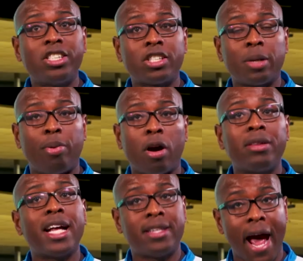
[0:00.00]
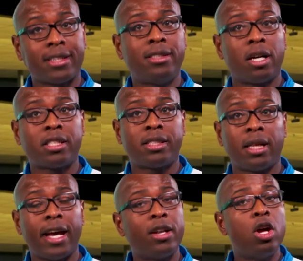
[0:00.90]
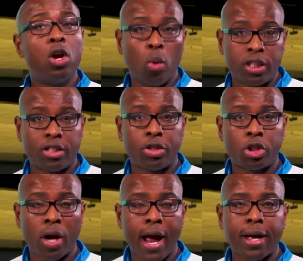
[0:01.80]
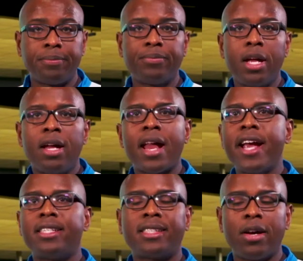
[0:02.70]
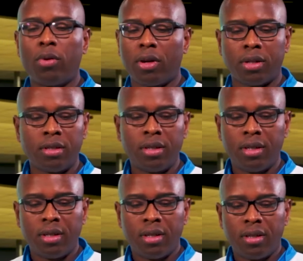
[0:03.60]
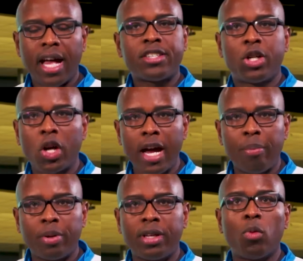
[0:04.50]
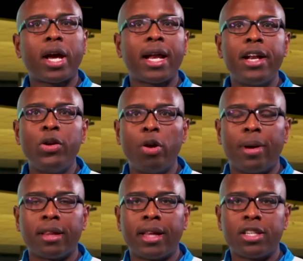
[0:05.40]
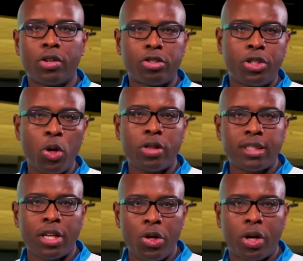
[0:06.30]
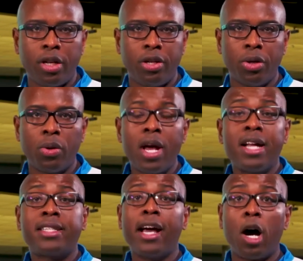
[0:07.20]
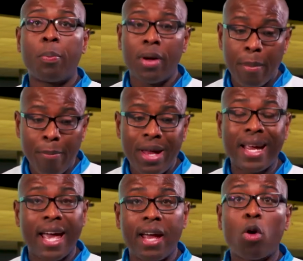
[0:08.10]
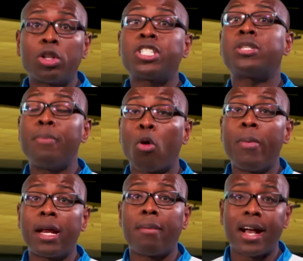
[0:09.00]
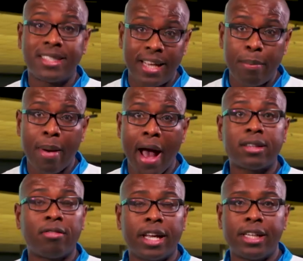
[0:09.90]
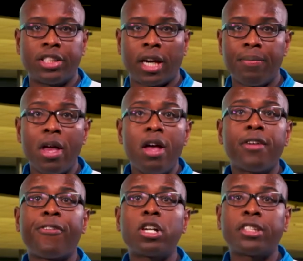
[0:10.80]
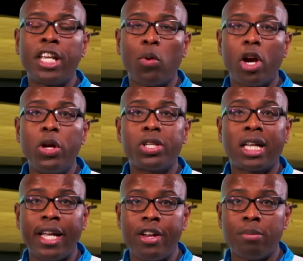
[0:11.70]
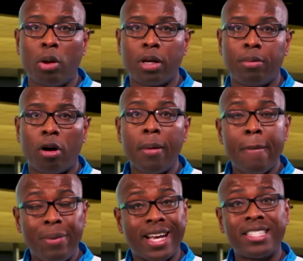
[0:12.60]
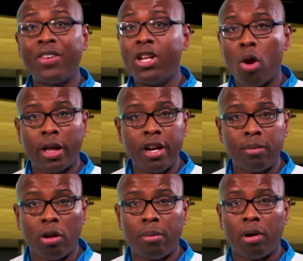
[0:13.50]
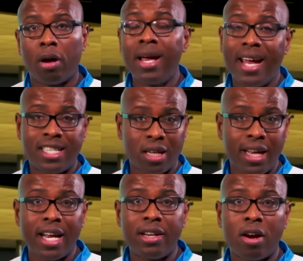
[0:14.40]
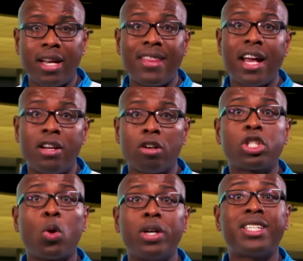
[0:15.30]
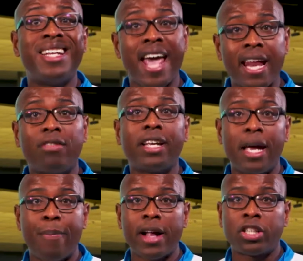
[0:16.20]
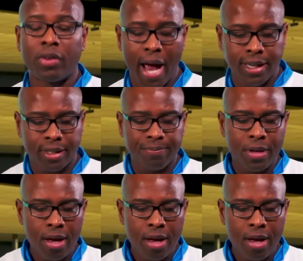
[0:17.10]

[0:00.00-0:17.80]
just the part that actually touches the lane, which is the track. Now you say, well, that's great, but then what can I do about that? So there's two things that you could do to help mitigate or, or minimize the impact of lane shine the first thing you want to do is clean your bowling ball. Because if you don't clean your bowling ball, it's going to get dirty and that dirt's going to negatively impact your reaction.